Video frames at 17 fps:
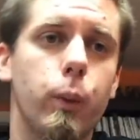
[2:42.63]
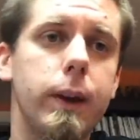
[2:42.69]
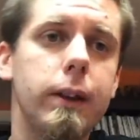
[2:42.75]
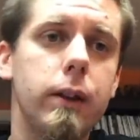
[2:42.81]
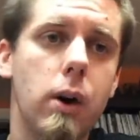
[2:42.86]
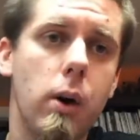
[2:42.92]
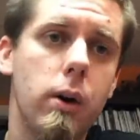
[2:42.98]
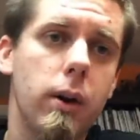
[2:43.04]

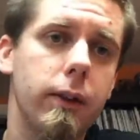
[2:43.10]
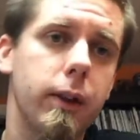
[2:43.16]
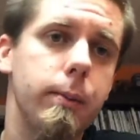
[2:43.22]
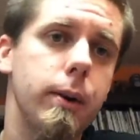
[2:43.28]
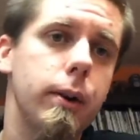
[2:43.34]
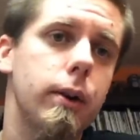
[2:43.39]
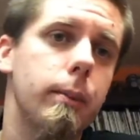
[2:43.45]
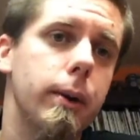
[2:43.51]
We load on
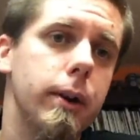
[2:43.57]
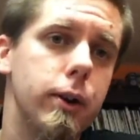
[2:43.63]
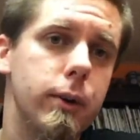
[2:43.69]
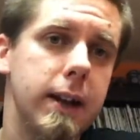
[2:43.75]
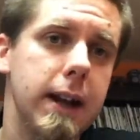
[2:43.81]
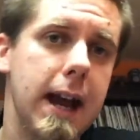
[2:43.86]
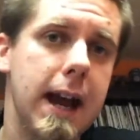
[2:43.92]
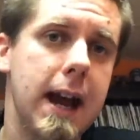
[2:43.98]
the computer, but
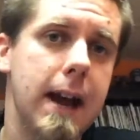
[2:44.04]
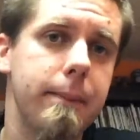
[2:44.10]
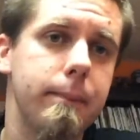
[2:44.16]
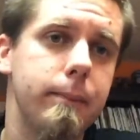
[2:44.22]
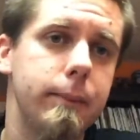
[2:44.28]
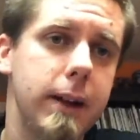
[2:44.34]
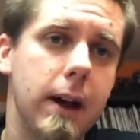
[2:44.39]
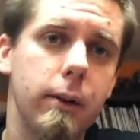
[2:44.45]
you can
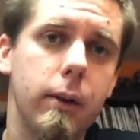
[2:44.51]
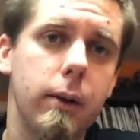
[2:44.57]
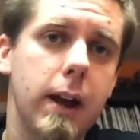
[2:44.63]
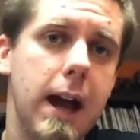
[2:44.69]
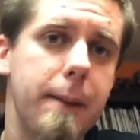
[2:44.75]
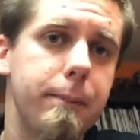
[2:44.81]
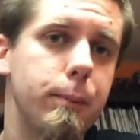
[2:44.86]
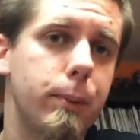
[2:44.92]

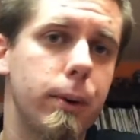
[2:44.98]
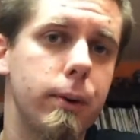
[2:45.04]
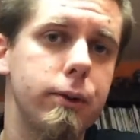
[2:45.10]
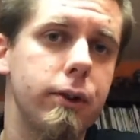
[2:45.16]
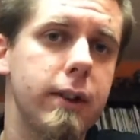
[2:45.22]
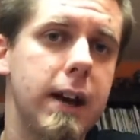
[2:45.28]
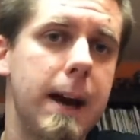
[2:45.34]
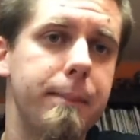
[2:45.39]

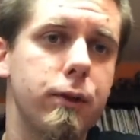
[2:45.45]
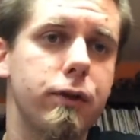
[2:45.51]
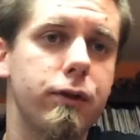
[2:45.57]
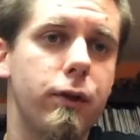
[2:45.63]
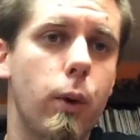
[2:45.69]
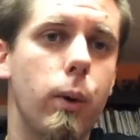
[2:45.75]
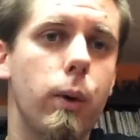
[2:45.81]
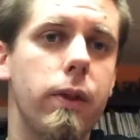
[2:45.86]
purchase
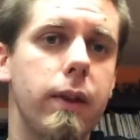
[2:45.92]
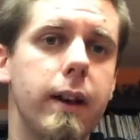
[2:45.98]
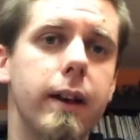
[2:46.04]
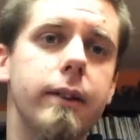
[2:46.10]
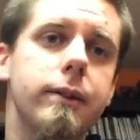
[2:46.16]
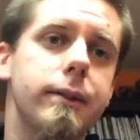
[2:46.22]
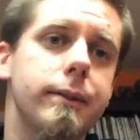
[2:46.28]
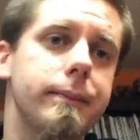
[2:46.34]
apps for
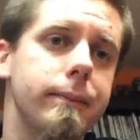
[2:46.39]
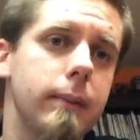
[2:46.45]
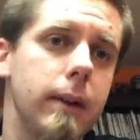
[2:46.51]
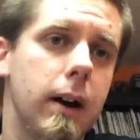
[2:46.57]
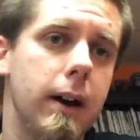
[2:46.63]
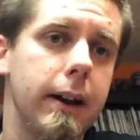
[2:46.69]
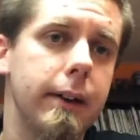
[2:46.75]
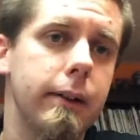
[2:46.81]
this.
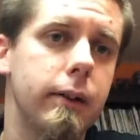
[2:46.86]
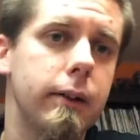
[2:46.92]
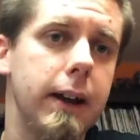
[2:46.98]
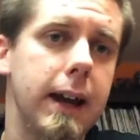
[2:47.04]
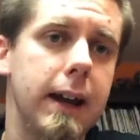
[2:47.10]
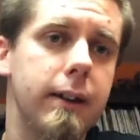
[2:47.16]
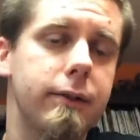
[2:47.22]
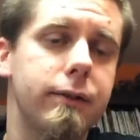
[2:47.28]
I
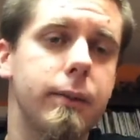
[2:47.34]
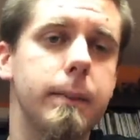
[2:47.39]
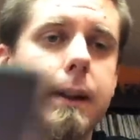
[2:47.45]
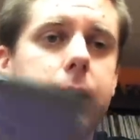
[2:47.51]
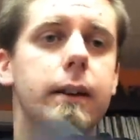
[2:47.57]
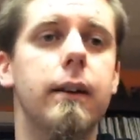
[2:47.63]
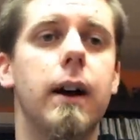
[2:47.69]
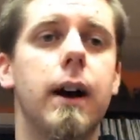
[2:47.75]
edit
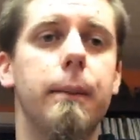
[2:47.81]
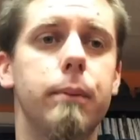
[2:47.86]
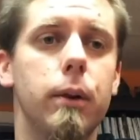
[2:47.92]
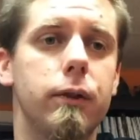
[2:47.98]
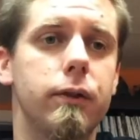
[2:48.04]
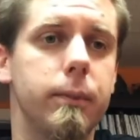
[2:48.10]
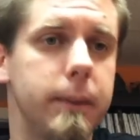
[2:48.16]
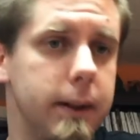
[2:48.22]
from here,
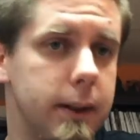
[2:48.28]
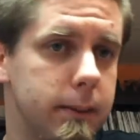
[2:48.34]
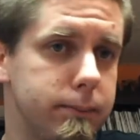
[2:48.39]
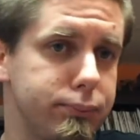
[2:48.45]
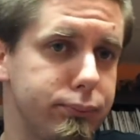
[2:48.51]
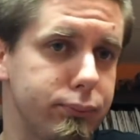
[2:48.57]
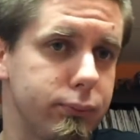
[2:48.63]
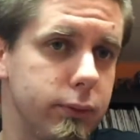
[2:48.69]
upload from
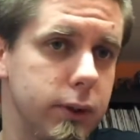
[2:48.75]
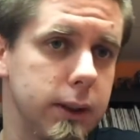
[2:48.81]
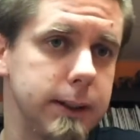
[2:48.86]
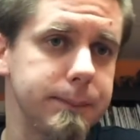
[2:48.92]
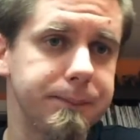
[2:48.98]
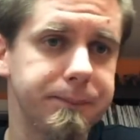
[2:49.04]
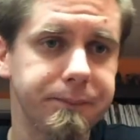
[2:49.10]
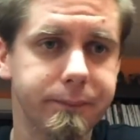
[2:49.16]
here,
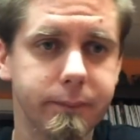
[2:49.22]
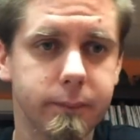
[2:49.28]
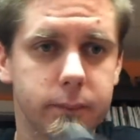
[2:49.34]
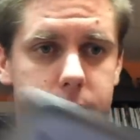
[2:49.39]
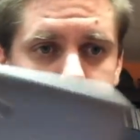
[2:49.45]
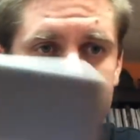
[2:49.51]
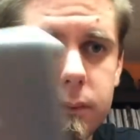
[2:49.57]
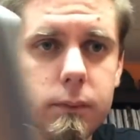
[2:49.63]
done.
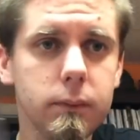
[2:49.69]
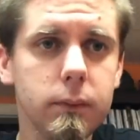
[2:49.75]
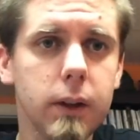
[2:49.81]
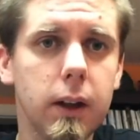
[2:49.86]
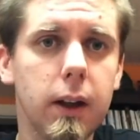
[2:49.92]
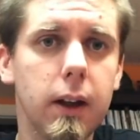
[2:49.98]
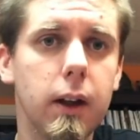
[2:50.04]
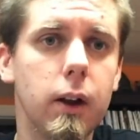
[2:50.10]

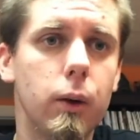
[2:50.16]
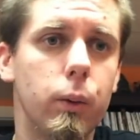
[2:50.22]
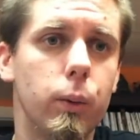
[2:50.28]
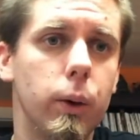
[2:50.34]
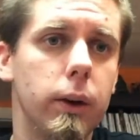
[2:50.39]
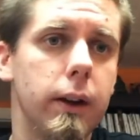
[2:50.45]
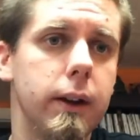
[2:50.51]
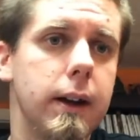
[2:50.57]

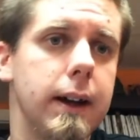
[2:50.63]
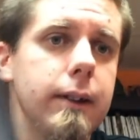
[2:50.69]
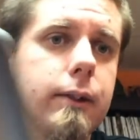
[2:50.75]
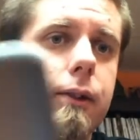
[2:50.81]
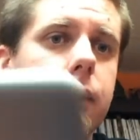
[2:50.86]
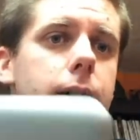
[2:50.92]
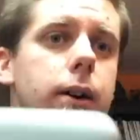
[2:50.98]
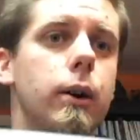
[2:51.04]
Really
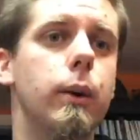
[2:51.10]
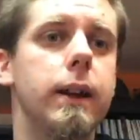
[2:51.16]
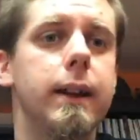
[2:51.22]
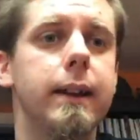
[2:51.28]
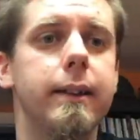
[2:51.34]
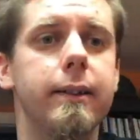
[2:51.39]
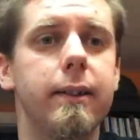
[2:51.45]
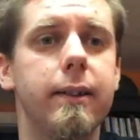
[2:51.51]
nice though
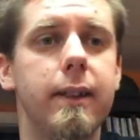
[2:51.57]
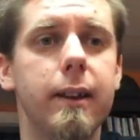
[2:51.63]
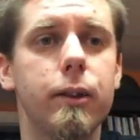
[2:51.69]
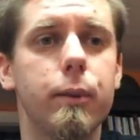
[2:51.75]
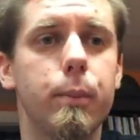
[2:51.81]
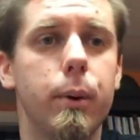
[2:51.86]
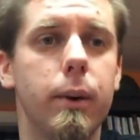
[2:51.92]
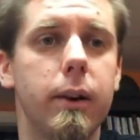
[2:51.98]
is
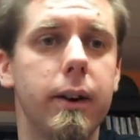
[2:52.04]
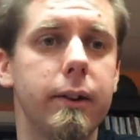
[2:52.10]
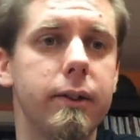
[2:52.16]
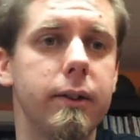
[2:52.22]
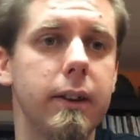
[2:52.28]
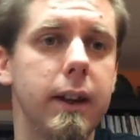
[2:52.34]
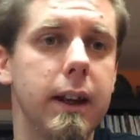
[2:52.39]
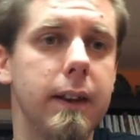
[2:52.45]
this put
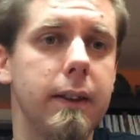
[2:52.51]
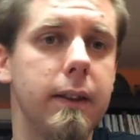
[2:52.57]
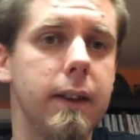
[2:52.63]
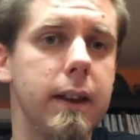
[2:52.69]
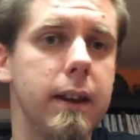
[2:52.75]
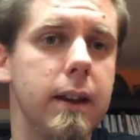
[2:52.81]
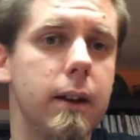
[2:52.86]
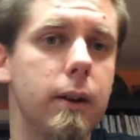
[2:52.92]
us
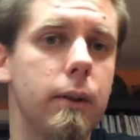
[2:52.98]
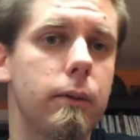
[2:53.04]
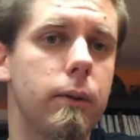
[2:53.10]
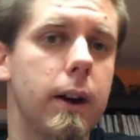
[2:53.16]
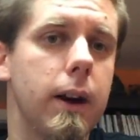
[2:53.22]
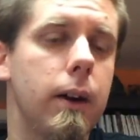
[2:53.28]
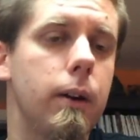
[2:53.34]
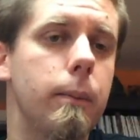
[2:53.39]
in the
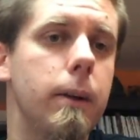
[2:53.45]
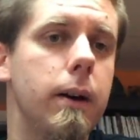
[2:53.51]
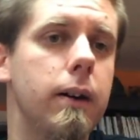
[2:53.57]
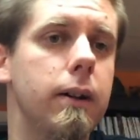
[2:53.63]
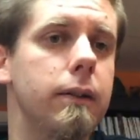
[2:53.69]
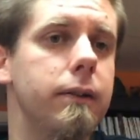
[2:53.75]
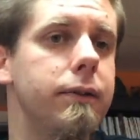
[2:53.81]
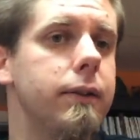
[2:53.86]
realm
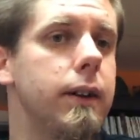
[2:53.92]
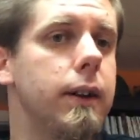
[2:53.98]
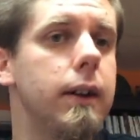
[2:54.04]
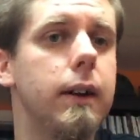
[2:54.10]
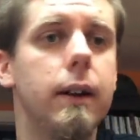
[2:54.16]
of